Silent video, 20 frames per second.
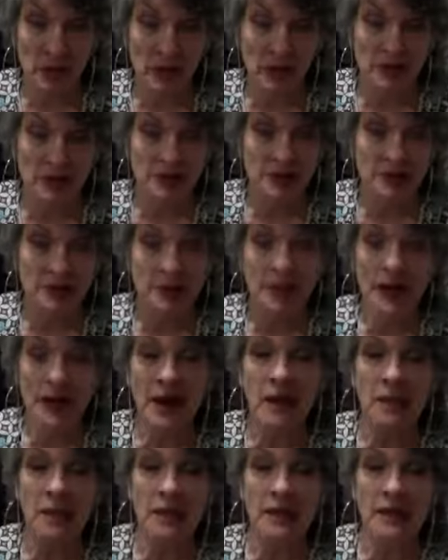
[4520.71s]
I've
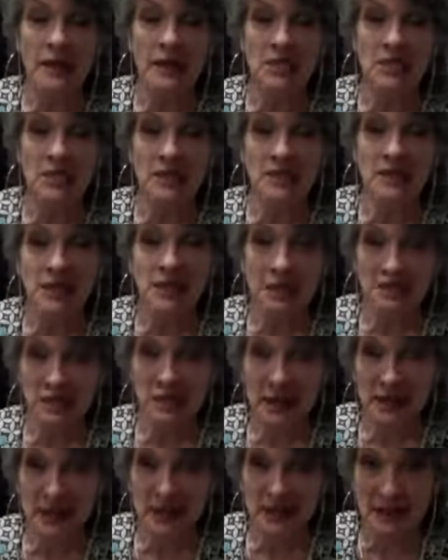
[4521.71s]
somehow managed to keep
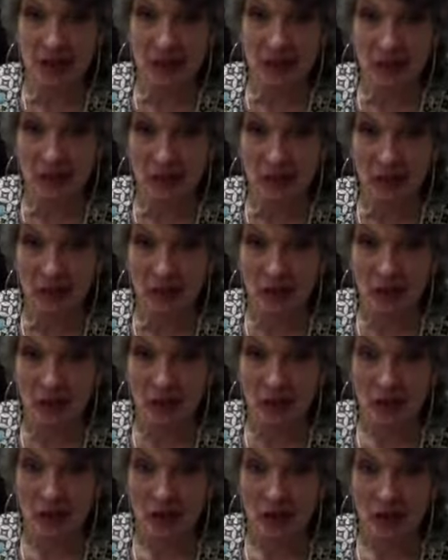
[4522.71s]
myself
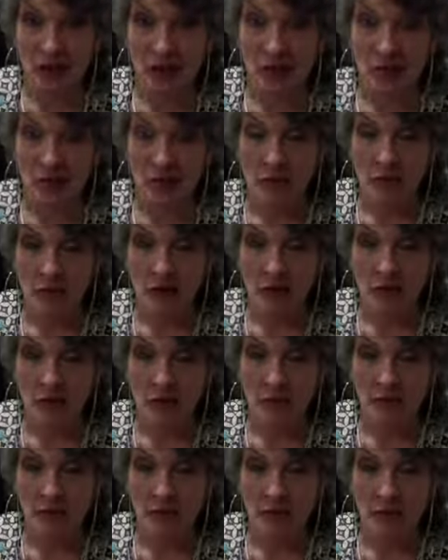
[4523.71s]

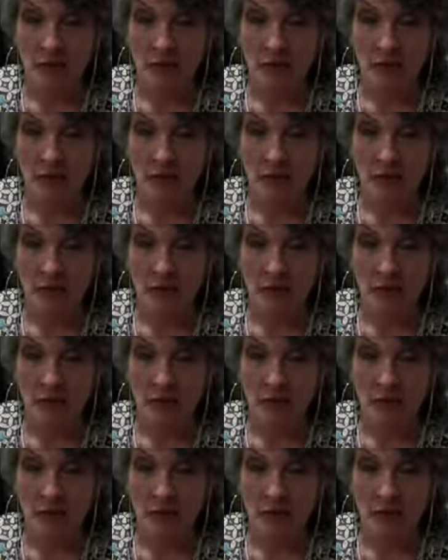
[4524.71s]
from